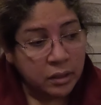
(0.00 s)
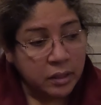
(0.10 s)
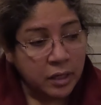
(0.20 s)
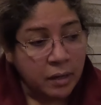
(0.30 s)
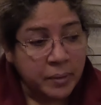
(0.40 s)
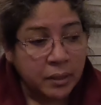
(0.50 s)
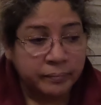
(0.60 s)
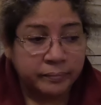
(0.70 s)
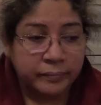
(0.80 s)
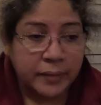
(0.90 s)
Yeah, I'm
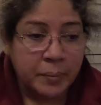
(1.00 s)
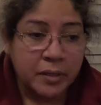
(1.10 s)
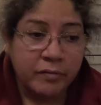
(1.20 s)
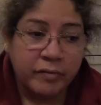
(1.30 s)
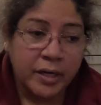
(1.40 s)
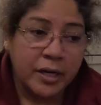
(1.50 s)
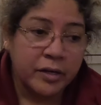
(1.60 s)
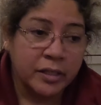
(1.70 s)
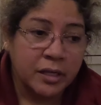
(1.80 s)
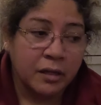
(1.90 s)
going to find out
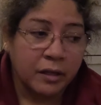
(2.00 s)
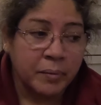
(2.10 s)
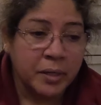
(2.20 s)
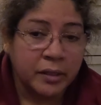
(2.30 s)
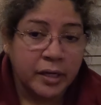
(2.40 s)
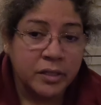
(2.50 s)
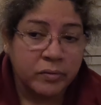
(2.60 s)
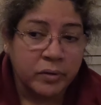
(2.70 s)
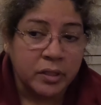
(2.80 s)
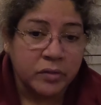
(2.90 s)
exactly how many days it
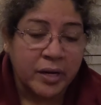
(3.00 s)
was.